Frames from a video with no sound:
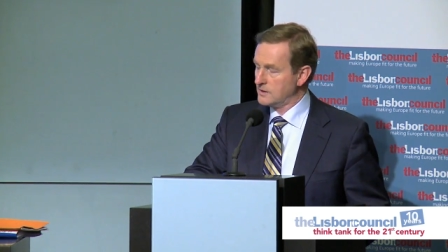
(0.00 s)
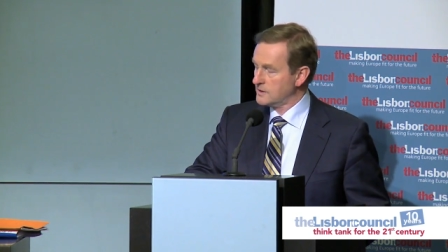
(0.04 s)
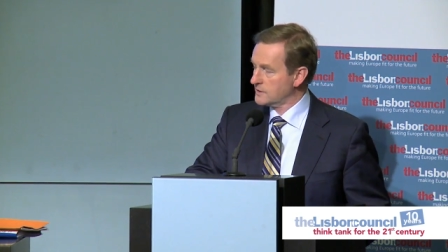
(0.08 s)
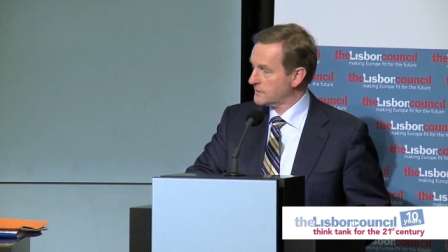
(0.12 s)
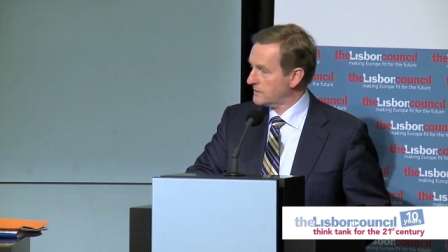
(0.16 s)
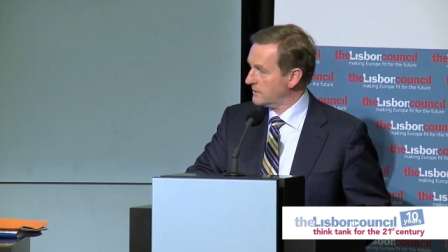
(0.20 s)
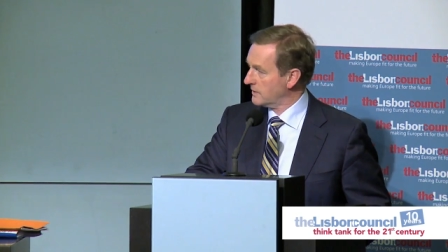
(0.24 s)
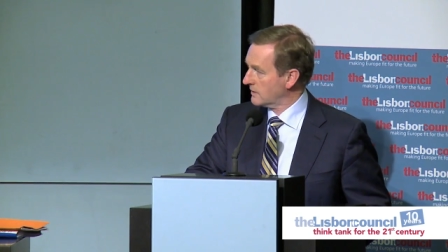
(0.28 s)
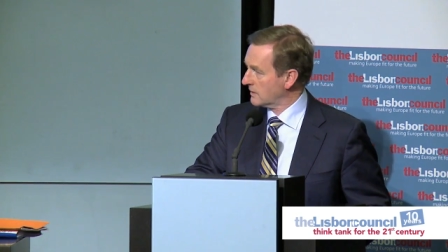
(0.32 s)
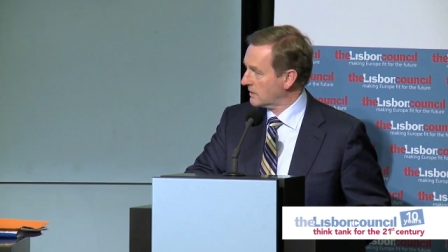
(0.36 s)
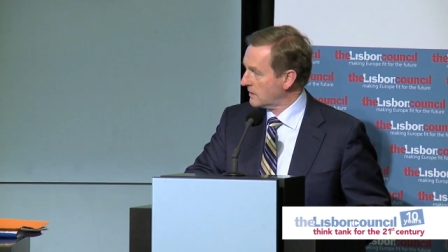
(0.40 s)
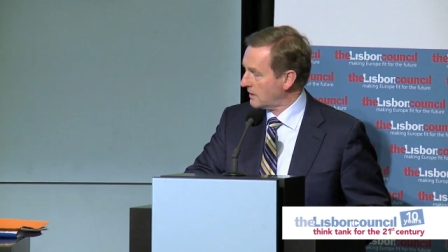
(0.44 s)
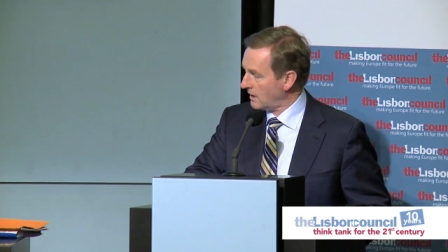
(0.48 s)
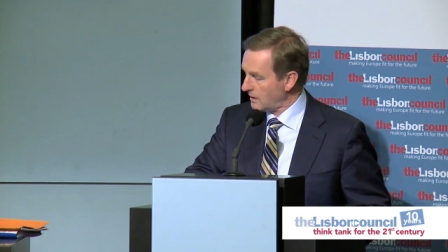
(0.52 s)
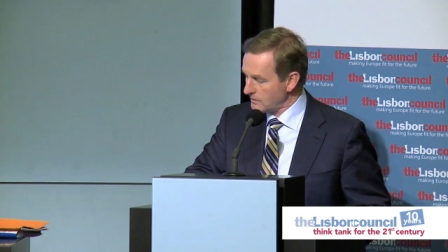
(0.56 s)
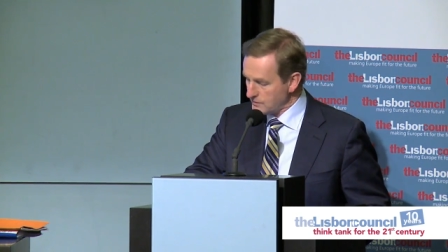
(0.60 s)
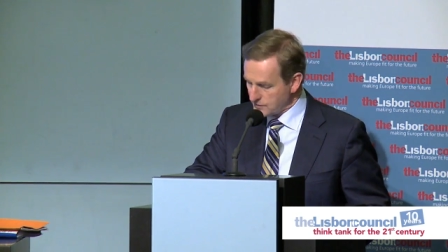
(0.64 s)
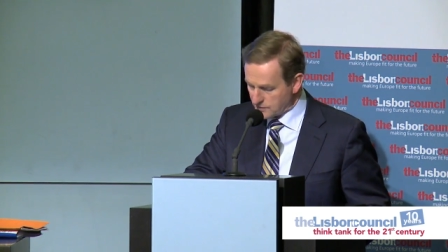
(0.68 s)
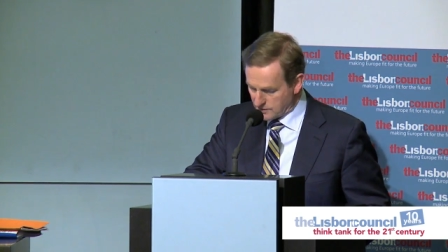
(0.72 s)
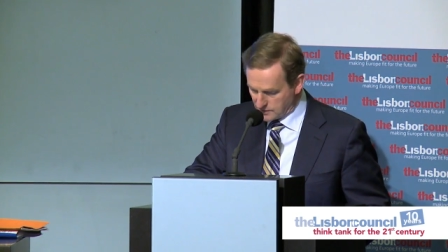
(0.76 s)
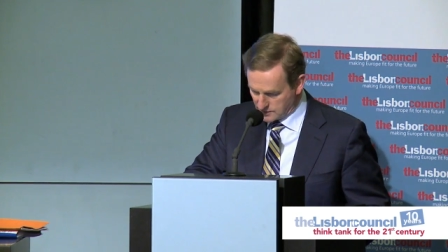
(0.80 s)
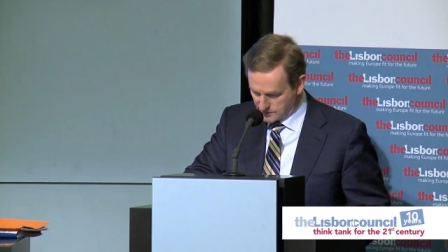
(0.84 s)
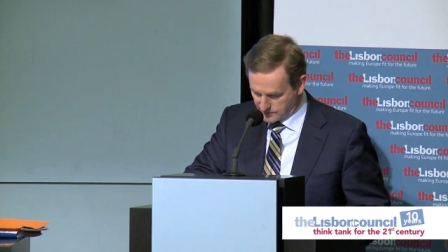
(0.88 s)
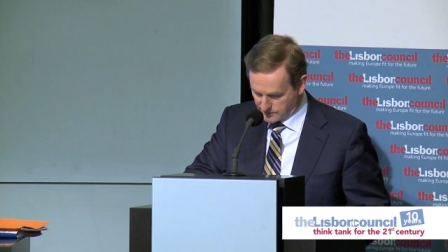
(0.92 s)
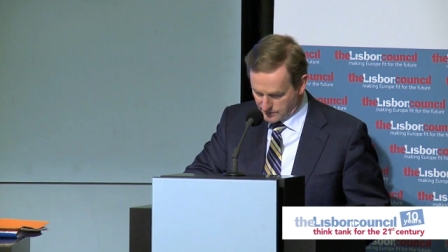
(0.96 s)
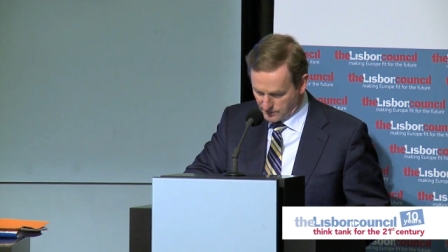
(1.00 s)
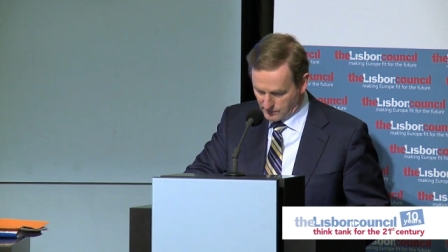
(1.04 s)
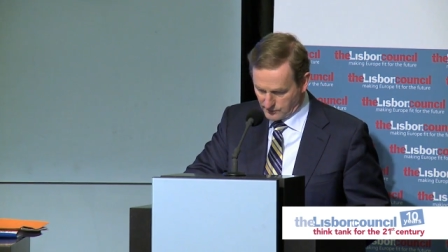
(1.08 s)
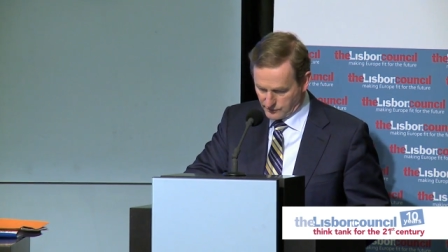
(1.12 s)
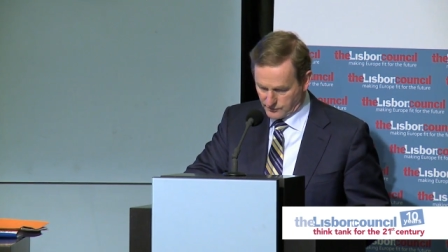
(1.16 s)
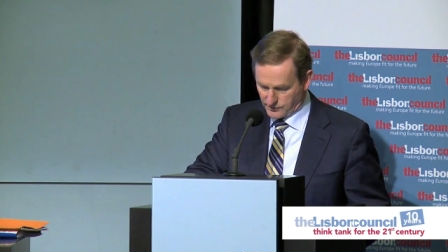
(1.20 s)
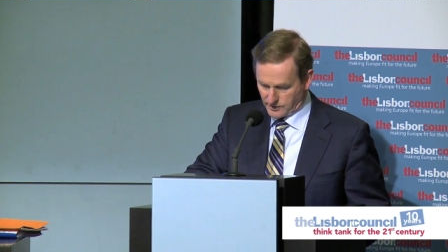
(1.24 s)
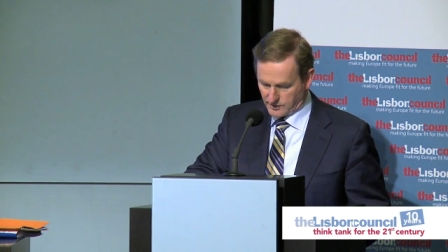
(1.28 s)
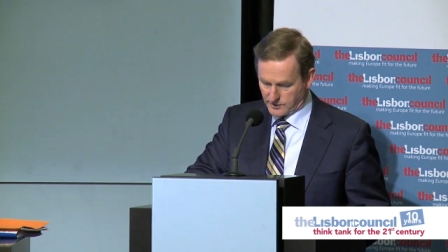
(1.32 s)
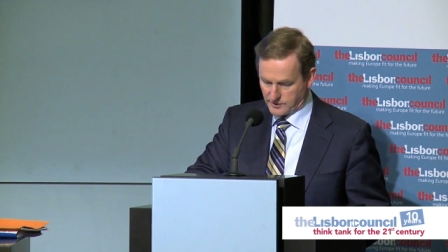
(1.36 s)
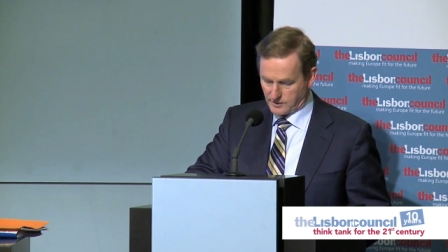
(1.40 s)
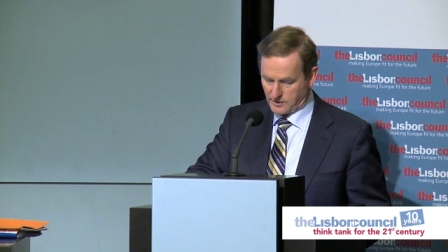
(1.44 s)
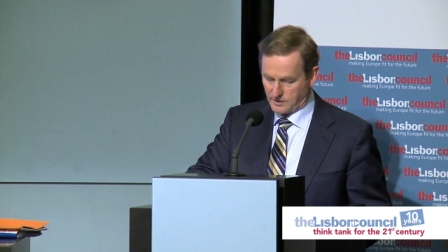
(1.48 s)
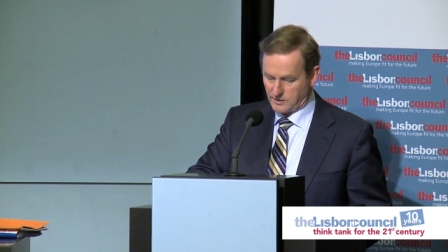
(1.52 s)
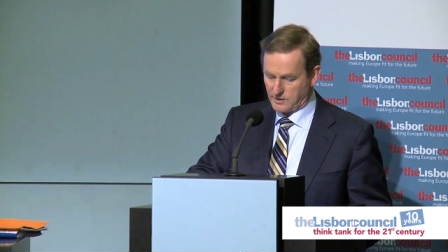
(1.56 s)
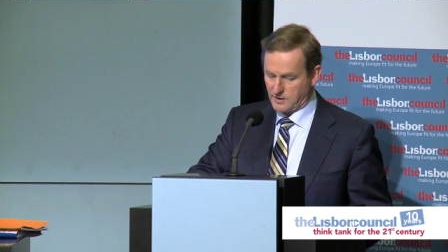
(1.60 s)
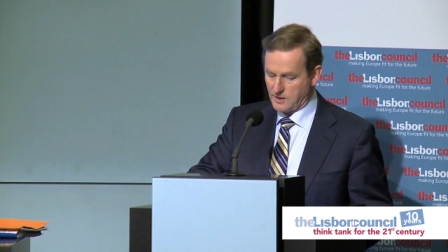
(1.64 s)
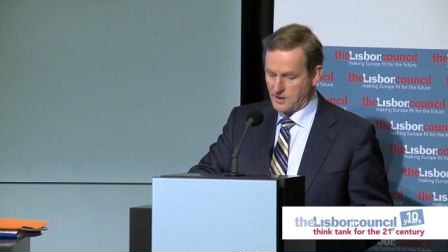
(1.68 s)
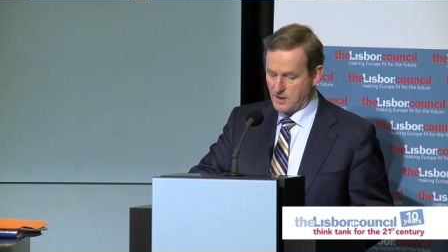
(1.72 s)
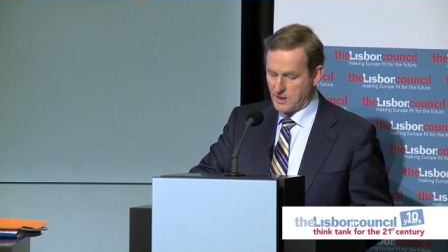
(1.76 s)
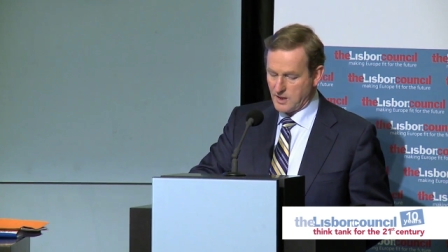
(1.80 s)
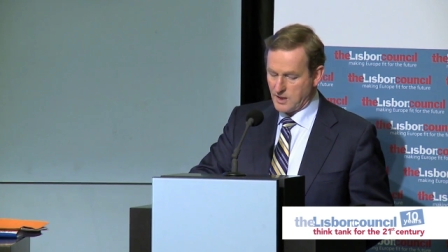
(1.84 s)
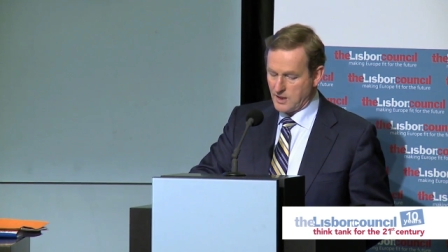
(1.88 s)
Lisbon Council's project on